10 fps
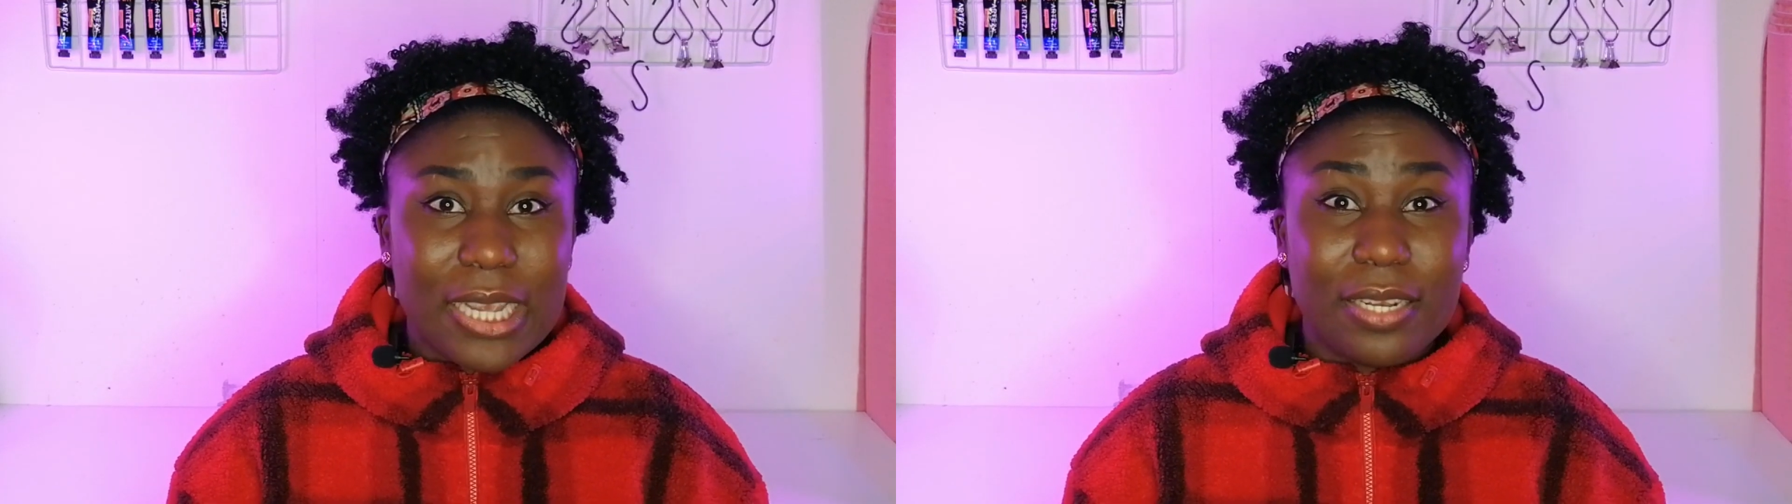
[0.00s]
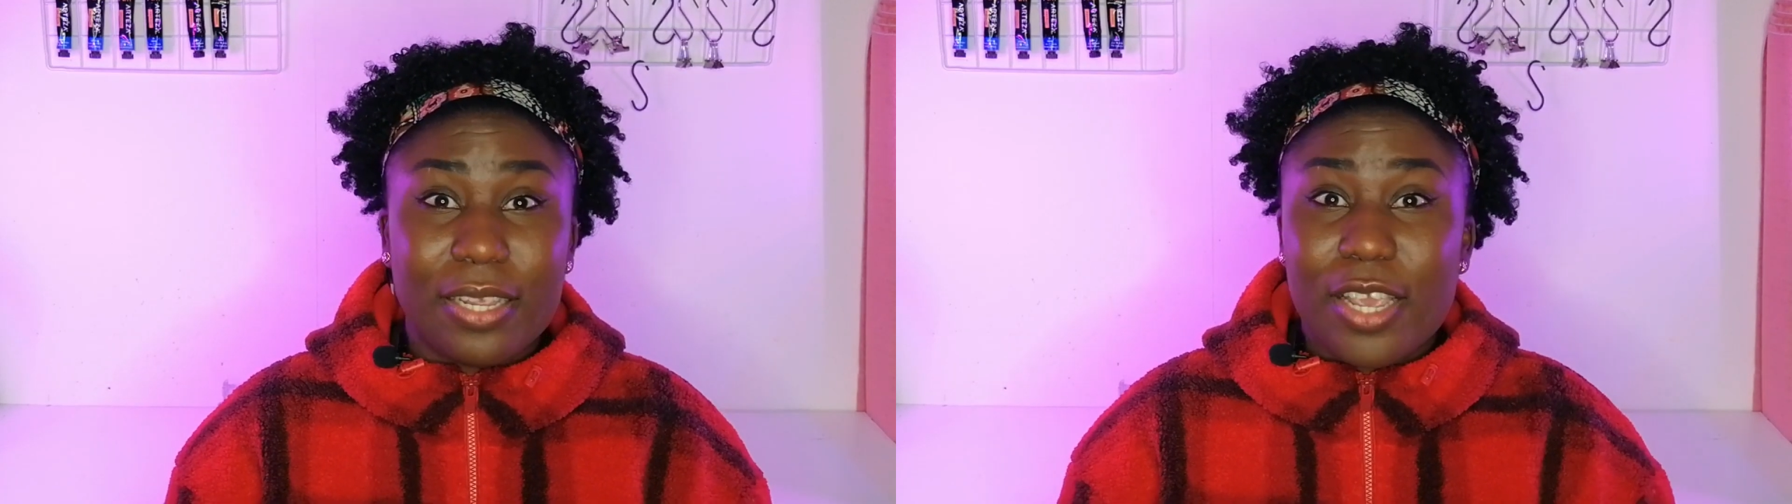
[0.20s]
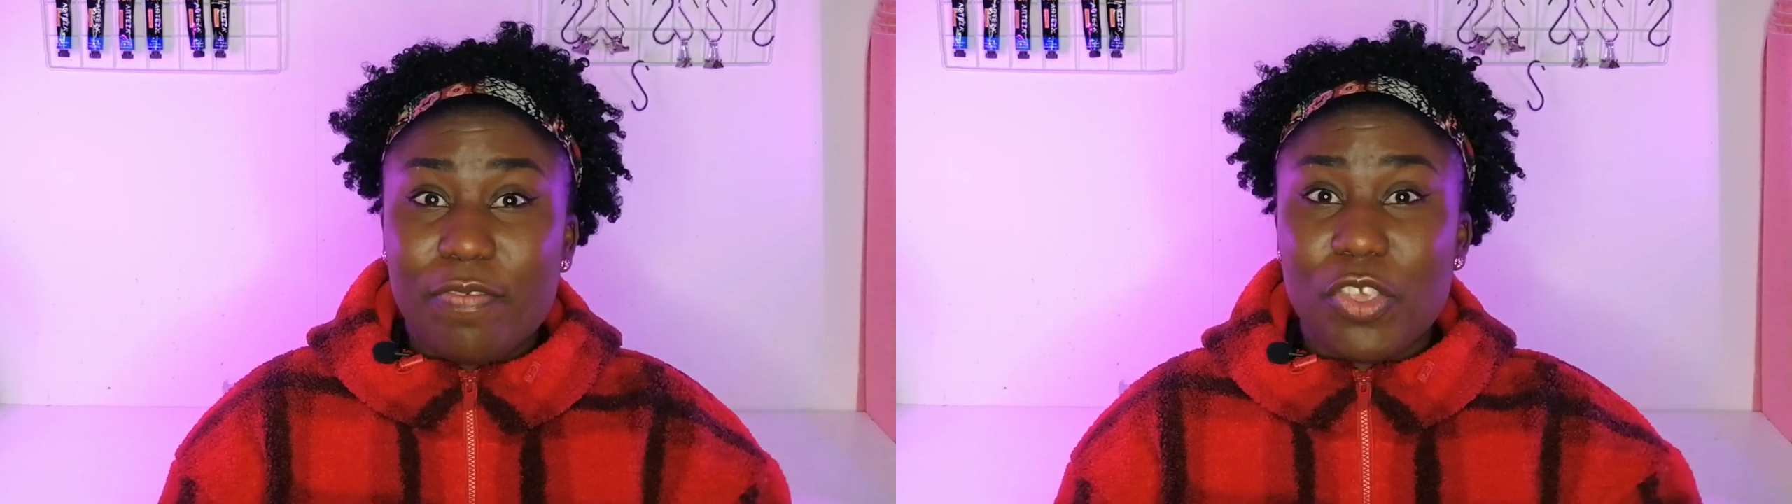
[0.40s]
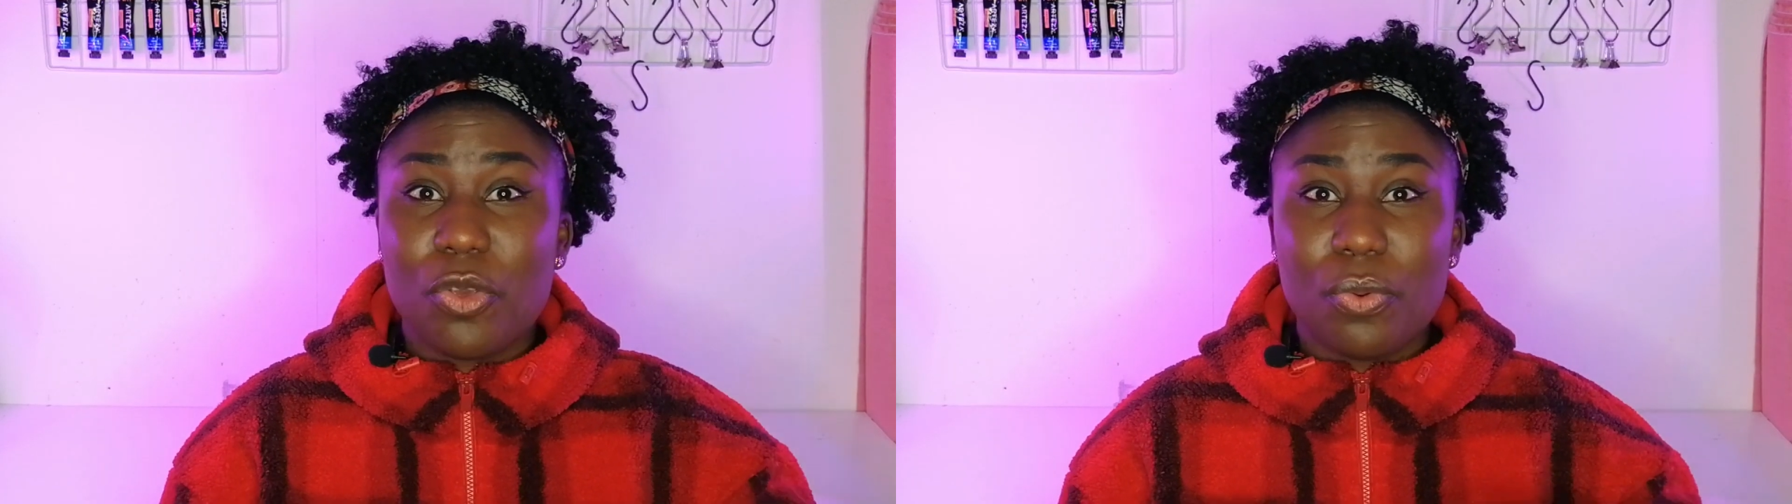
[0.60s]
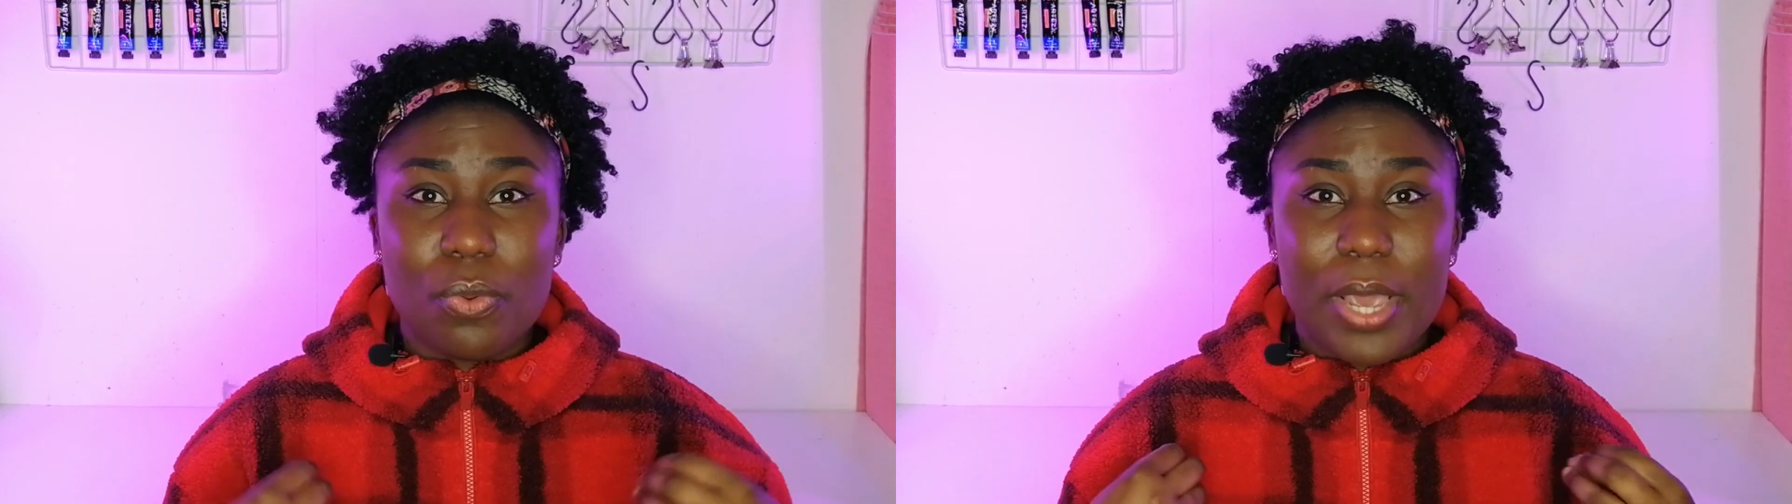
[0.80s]
and give
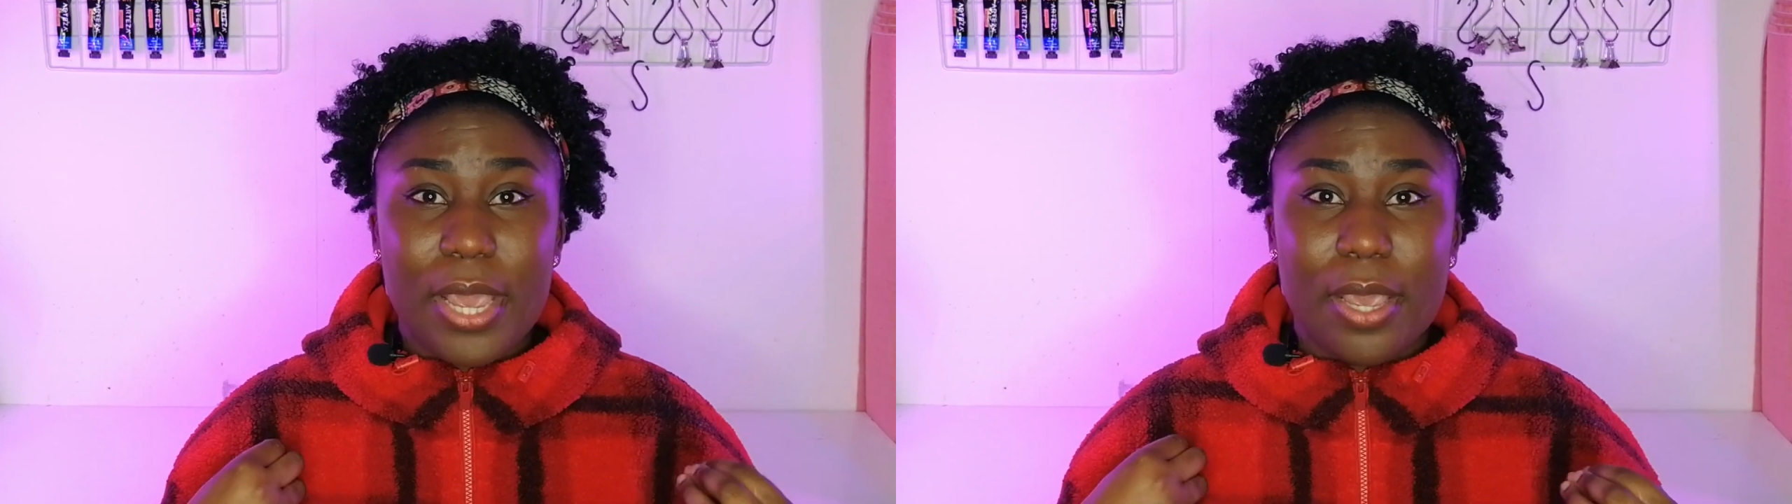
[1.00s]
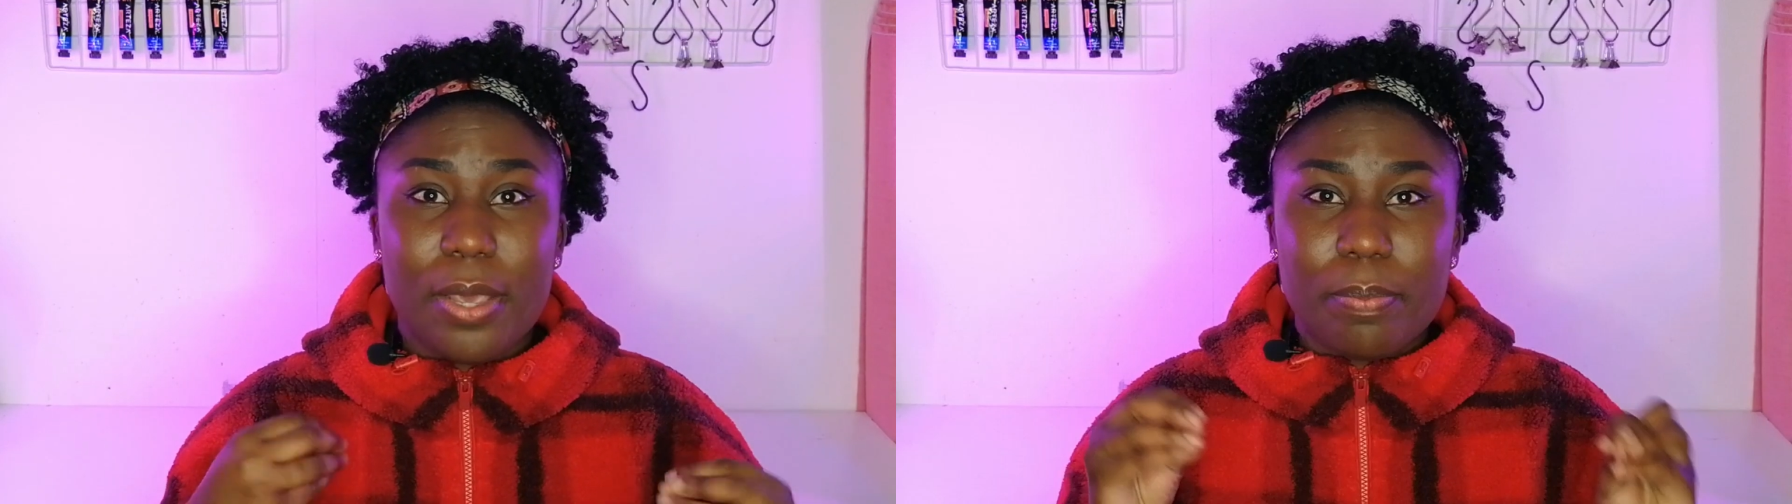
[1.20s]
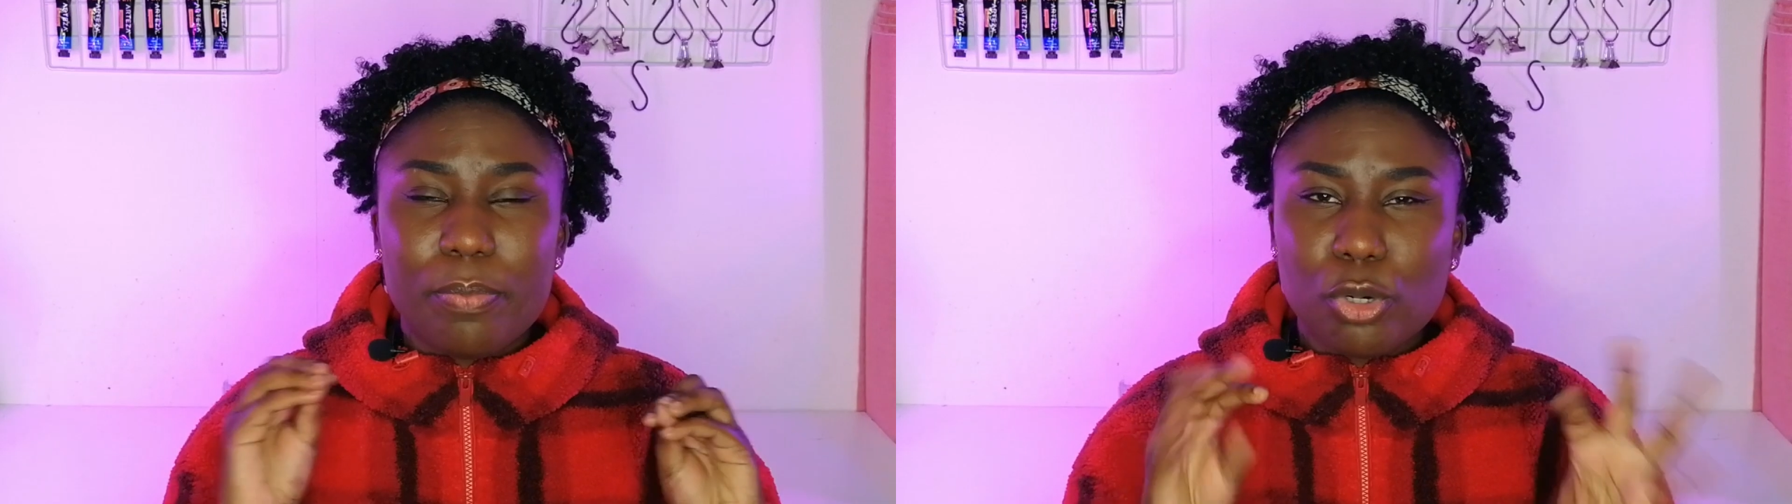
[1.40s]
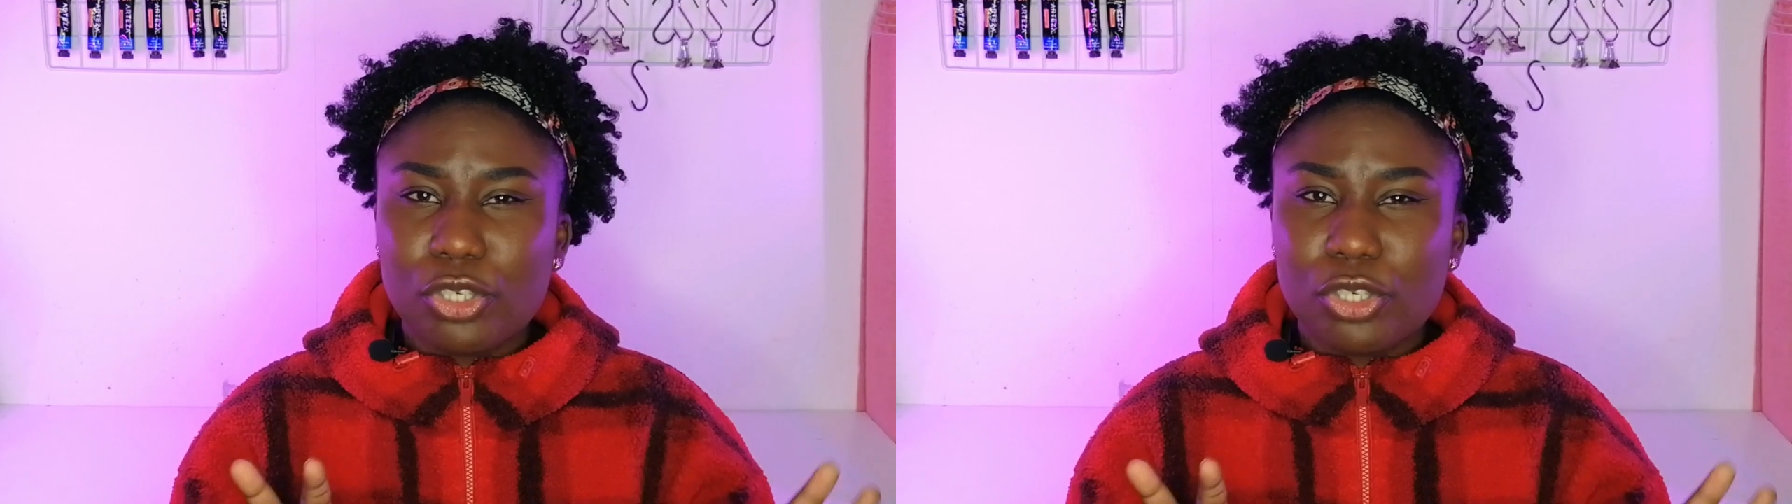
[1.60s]
you a